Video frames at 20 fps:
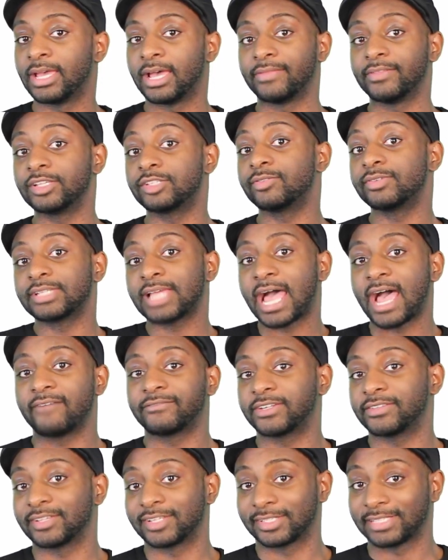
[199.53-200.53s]
And this was
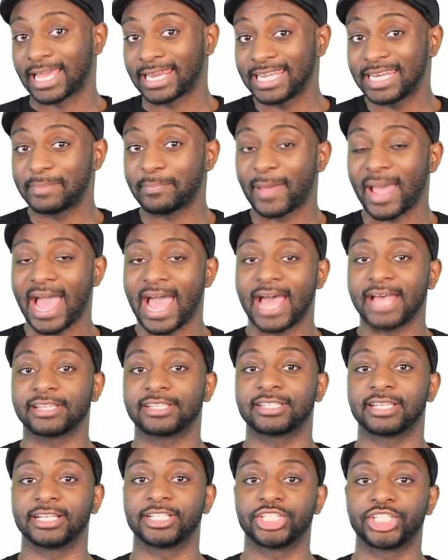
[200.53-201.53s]
after the Senate
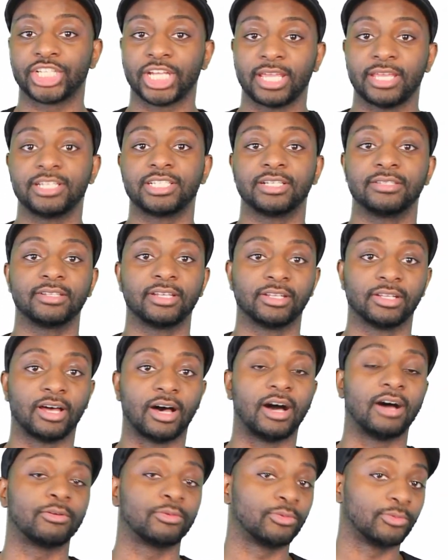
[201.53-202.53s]
passed a change in the
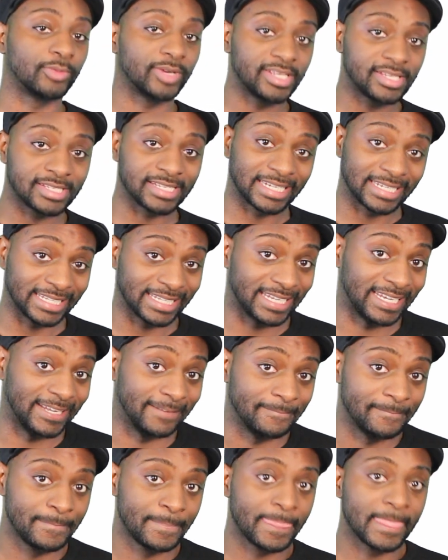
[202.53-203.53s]
law
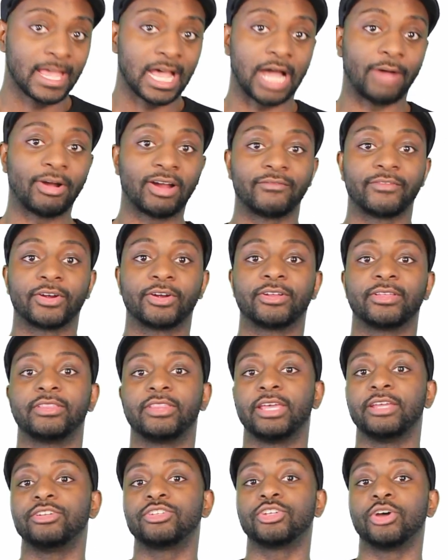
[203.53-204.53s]
recently. However,
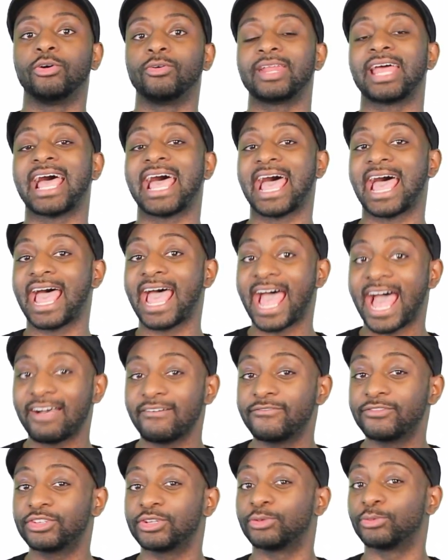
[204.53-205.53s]
they don't
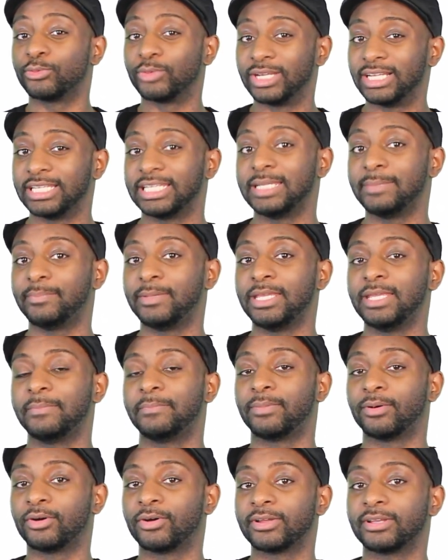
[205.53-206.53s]
have to really be
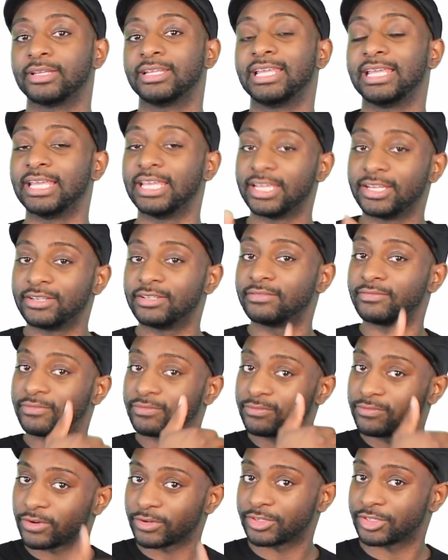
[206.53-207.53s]
put in
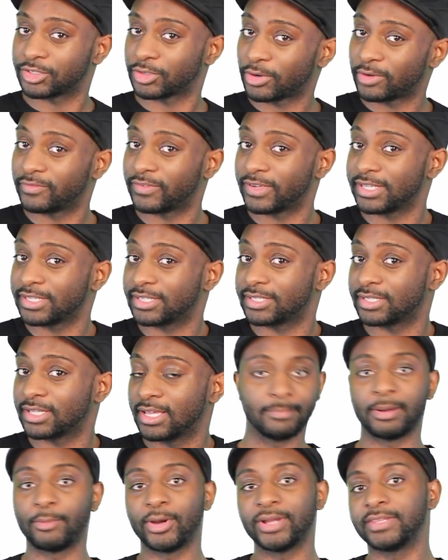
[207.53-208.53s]
for service.
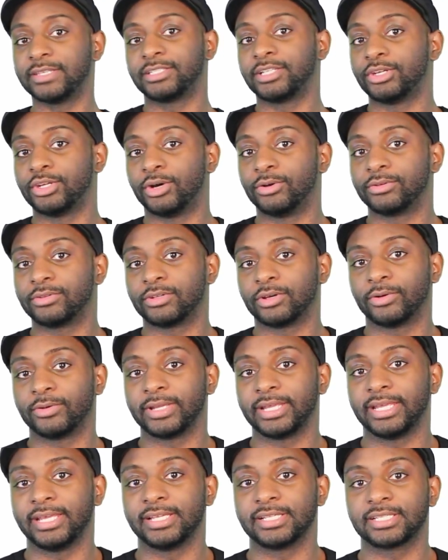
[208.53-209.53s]
But one thing to note
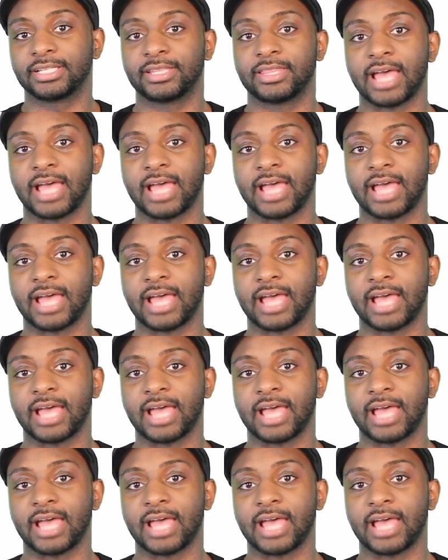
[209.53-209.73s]
though is